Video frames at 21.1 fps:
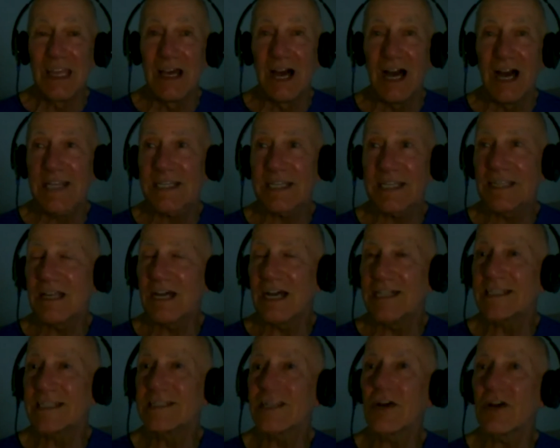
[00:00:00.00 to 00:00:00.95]
I can, I
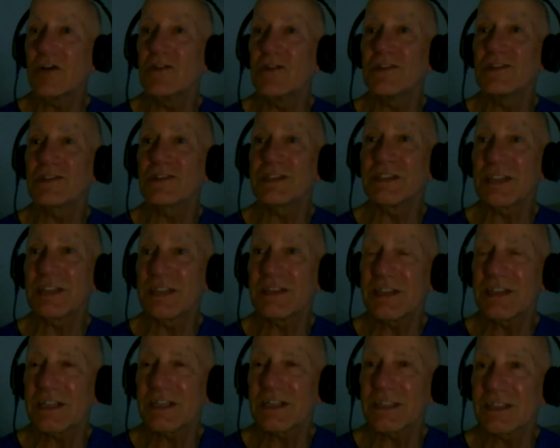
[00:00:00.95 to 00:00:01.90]
can tell you the
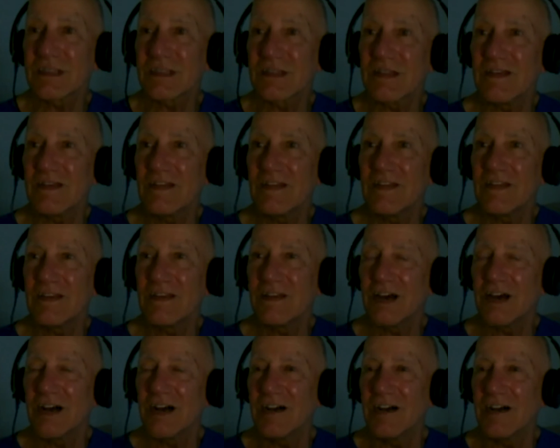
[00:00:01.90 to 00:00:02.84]
statistics
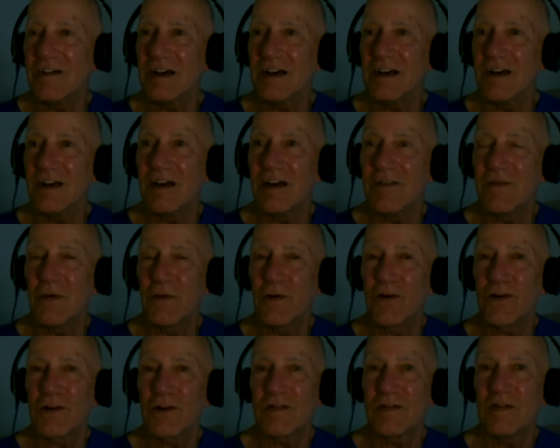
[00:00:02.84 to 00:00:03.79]
uh,
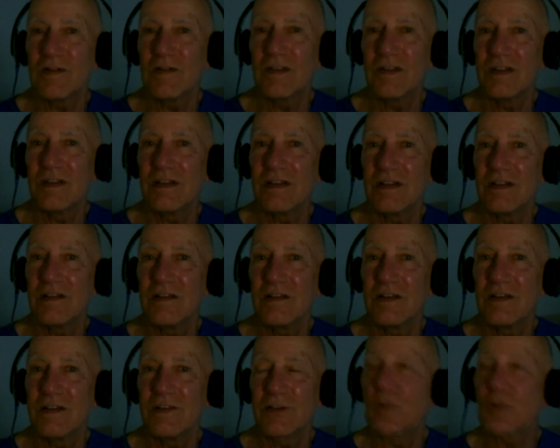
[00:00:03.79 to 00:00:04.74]
for
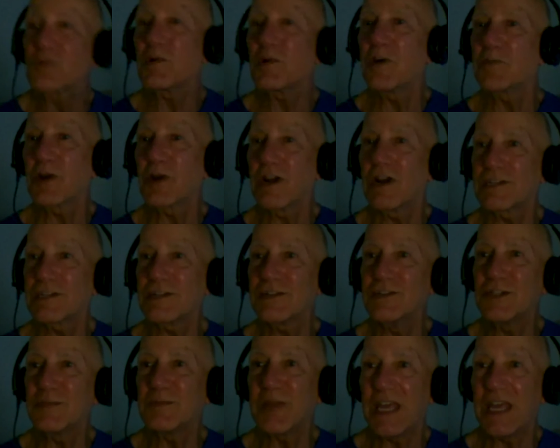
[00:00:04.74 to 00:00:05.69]
tooth whale products in
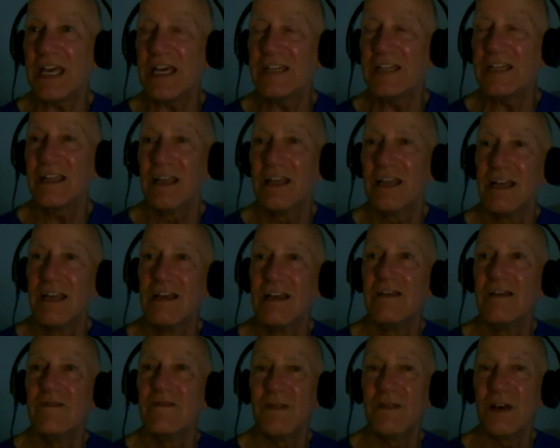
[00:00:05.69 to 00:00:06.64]
Japan
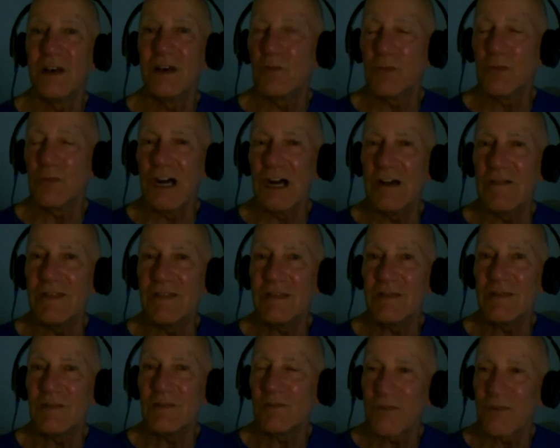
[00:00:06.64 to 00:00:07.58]
uh,
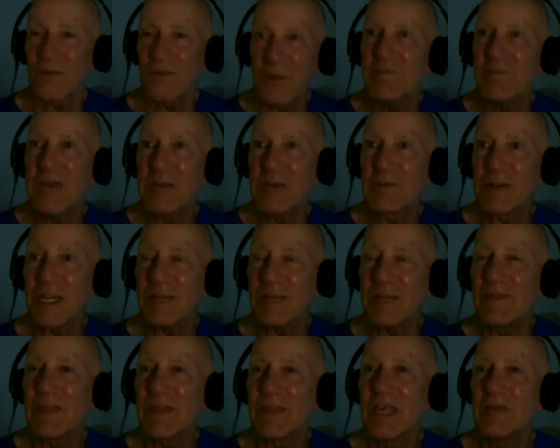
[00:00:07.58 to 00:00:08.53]
from memory
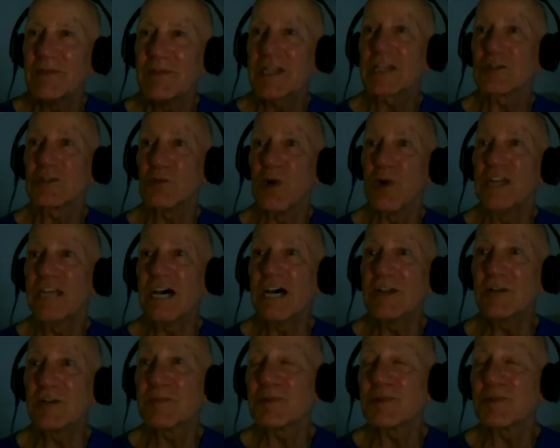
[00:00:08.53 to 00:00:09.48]
because
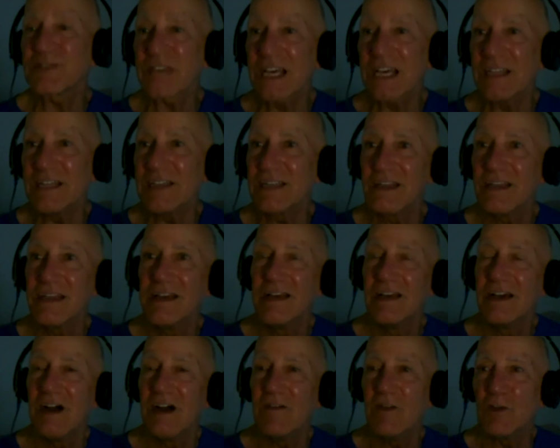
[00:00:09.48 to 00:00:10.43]
100%
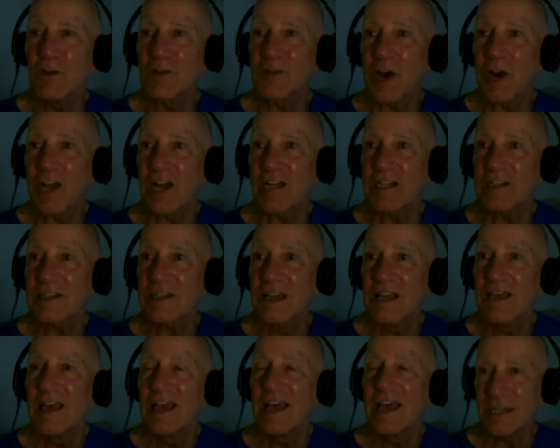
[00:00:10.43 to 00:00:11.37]
of those products
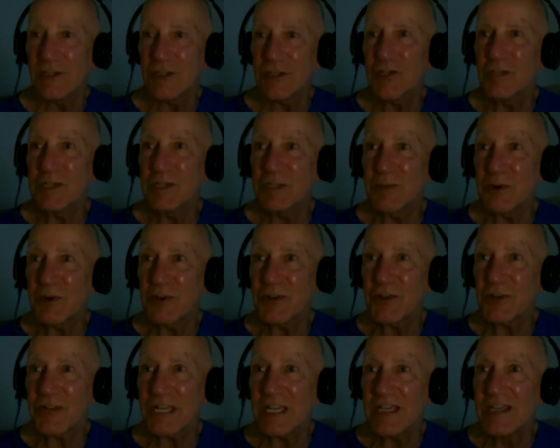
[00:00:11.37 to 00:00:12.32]
had too much
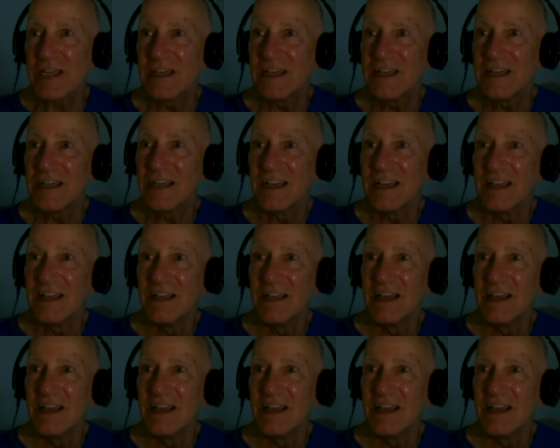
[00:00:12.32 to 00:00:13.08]
mercury. Mm.